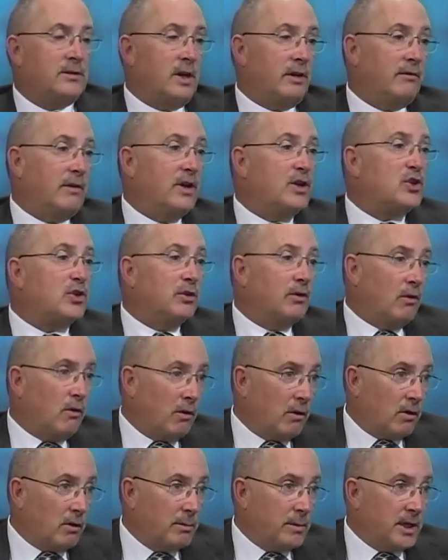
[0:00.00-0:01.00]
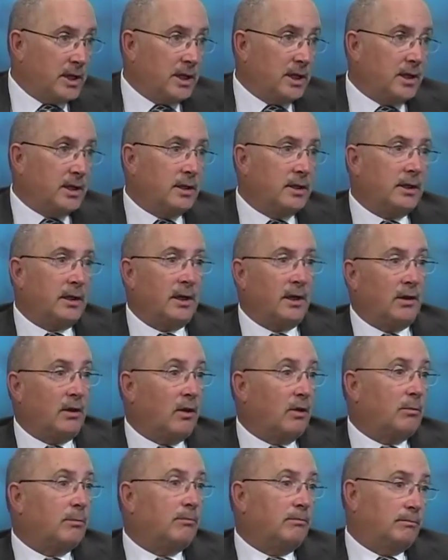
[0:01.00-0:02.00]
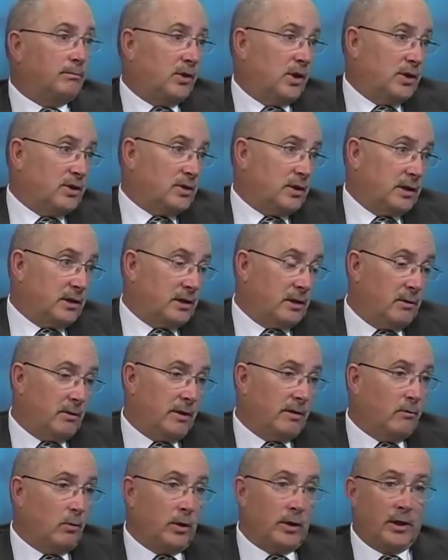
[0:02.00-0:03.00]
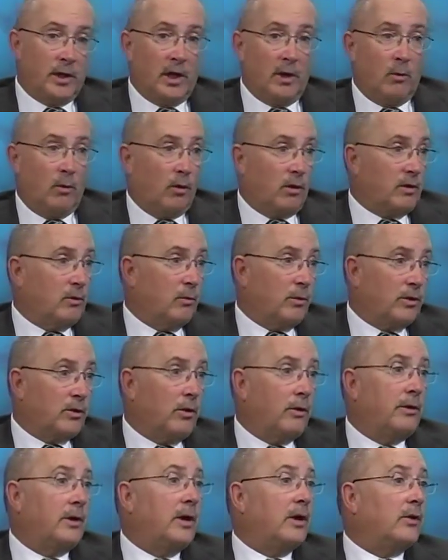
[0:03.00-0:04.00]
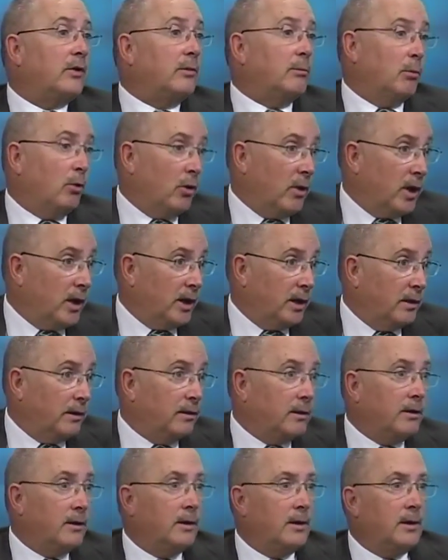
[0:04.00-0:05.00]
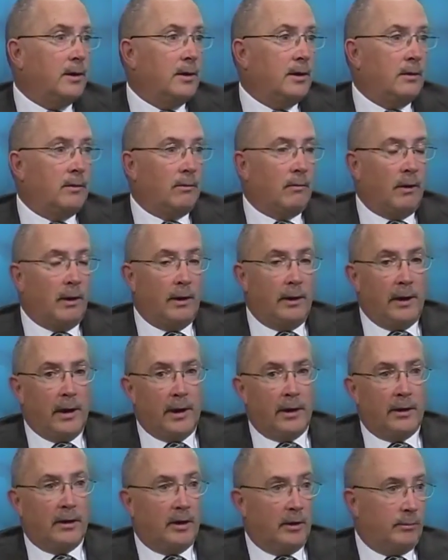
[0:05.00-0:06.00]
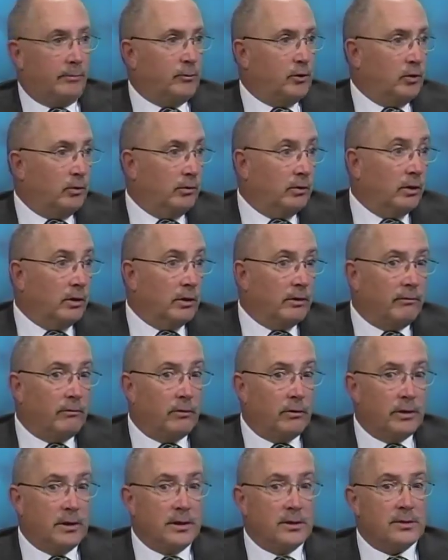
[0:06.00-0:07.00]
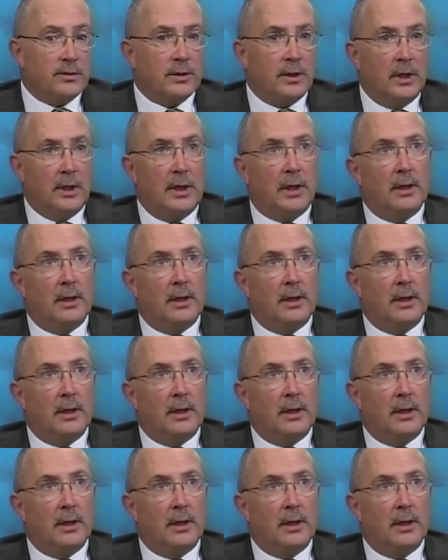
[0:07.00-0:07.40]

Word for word: Salvation Army, and other place like mm -hmm. that. Mm-hmm. We have one guy working with our daily bread mm -hmm. right now to help do deliveries.